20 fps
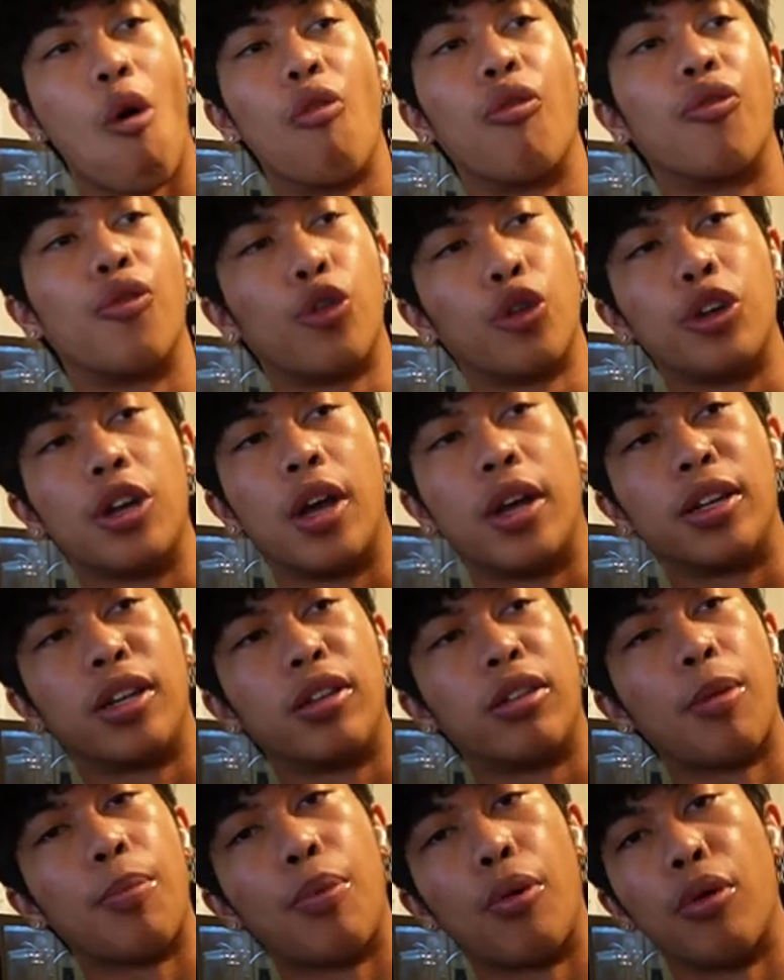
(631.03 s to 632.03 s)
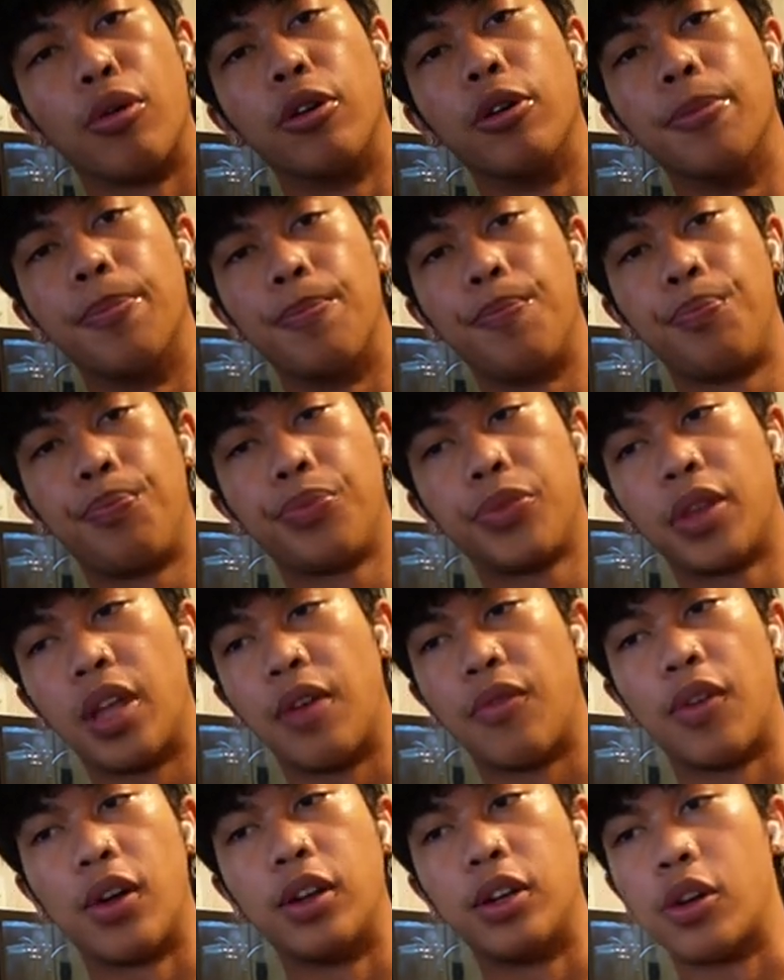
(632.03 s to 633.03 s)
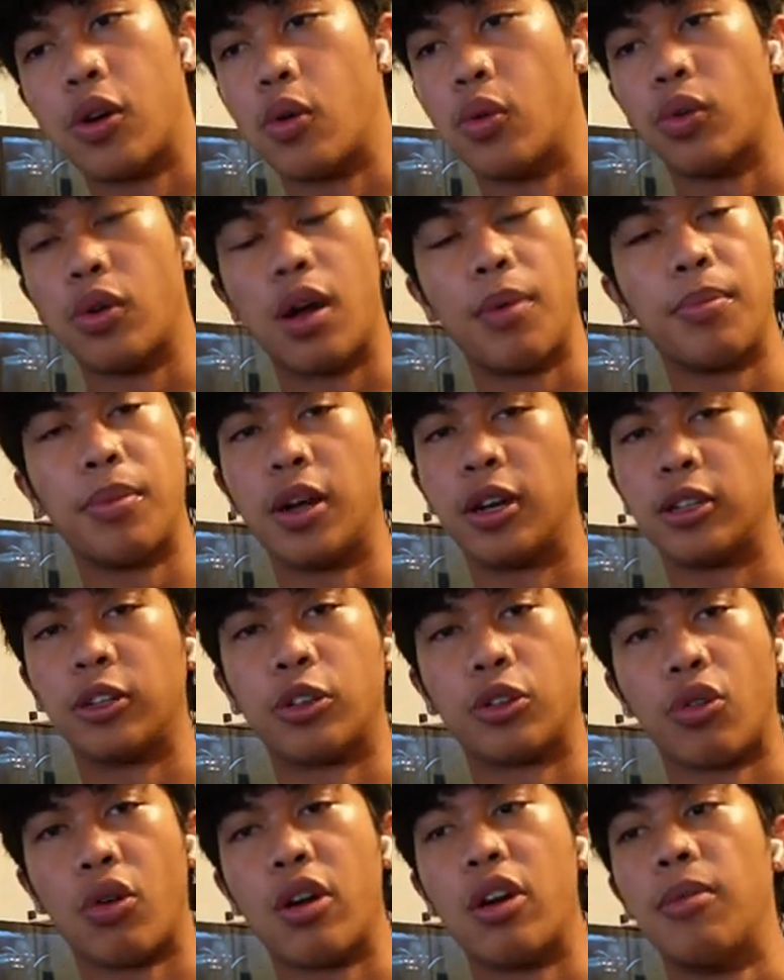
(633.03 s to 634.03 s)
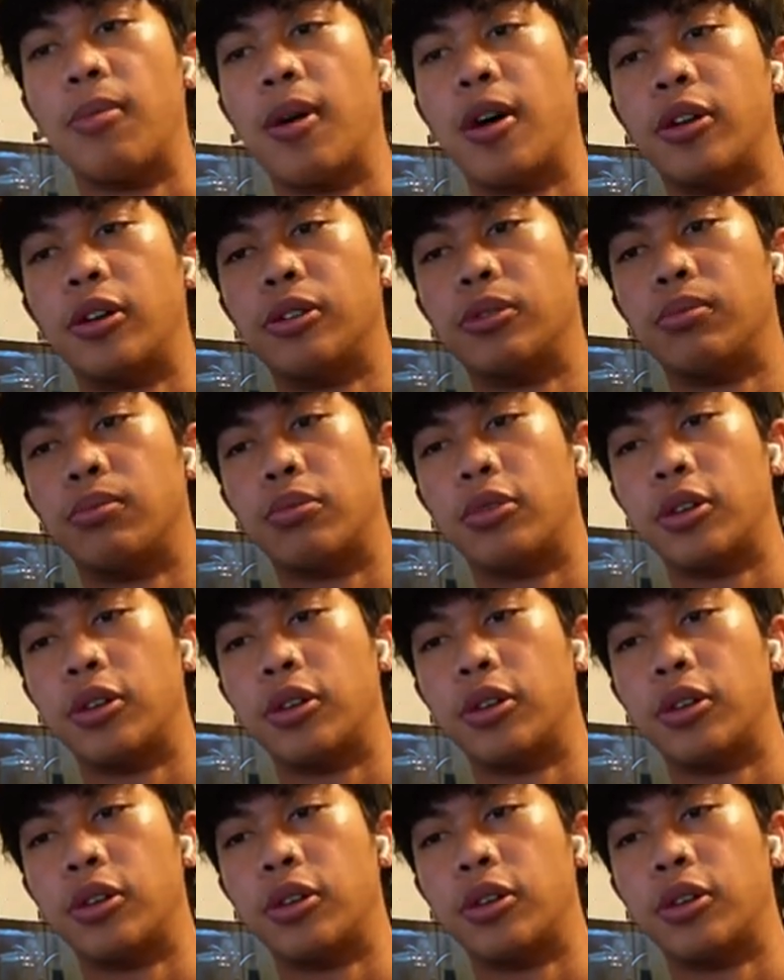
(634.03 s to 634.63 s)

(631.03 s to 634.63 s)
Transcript: Hopefully I get the part if I don't, I'm not going to cry about it.